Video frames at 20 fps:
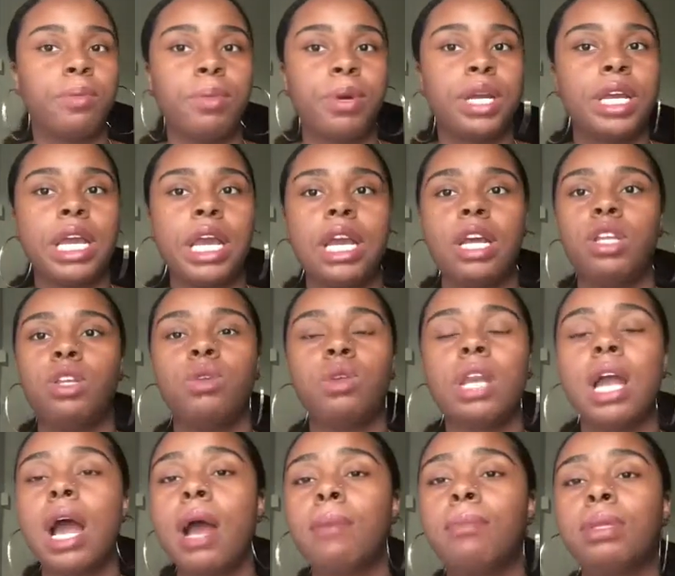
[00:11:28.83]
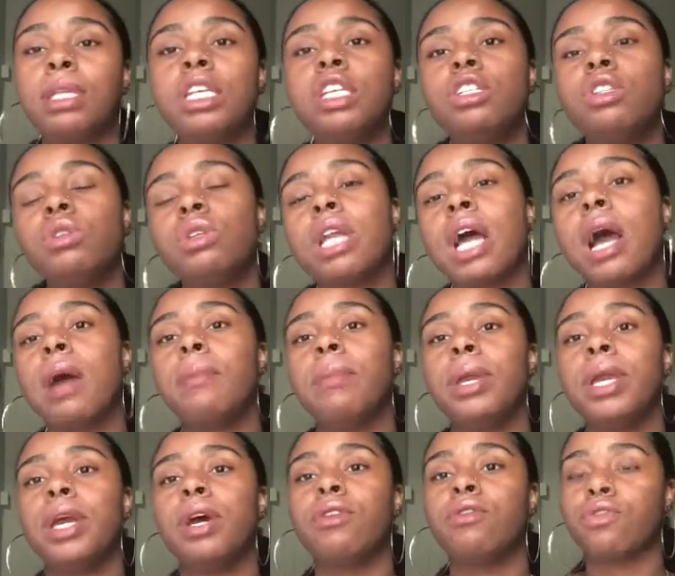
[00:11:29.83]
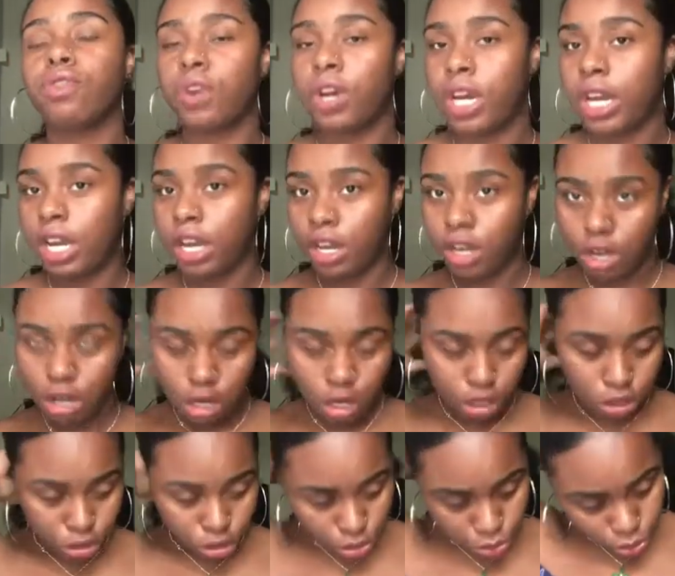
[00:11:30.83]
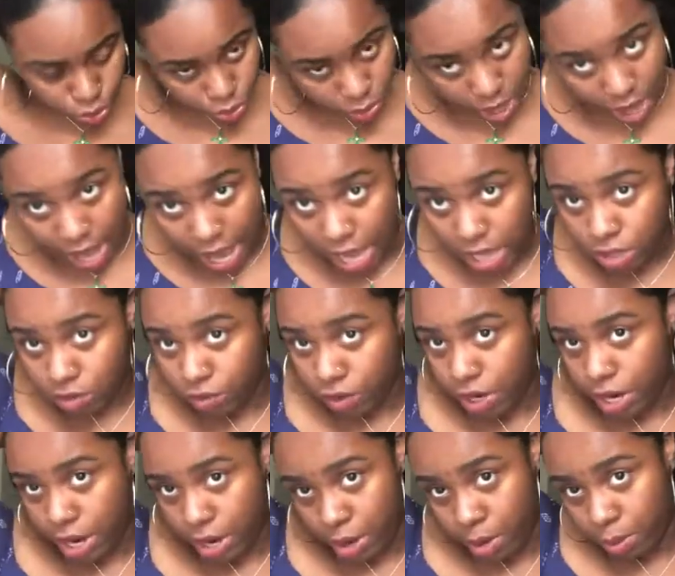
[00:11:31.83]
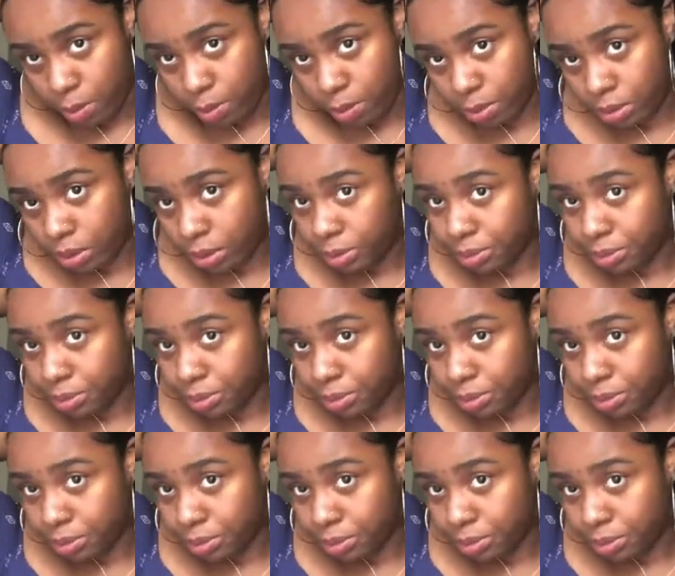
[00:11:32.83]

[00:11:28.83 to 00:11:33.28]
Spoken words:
But yeah, please do not be afraid to ask for help,